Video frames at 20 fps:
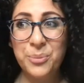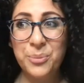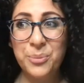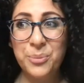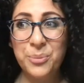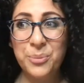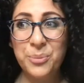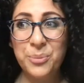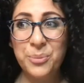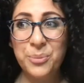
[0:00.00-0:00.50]
I
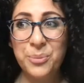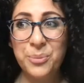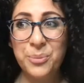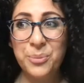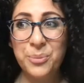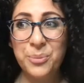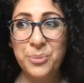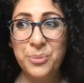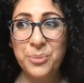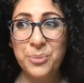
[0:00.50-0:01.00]
have been
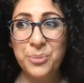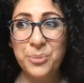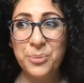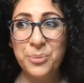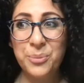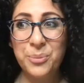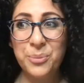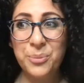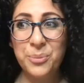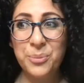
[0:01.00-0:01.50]
to
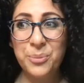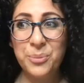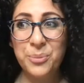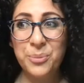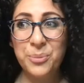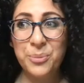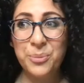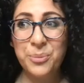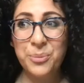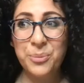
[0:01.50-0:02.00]
hundreds of
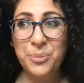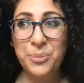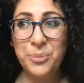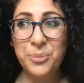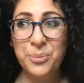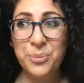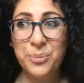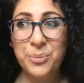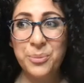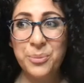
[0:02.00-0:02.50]

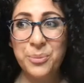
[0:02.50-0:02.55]
parks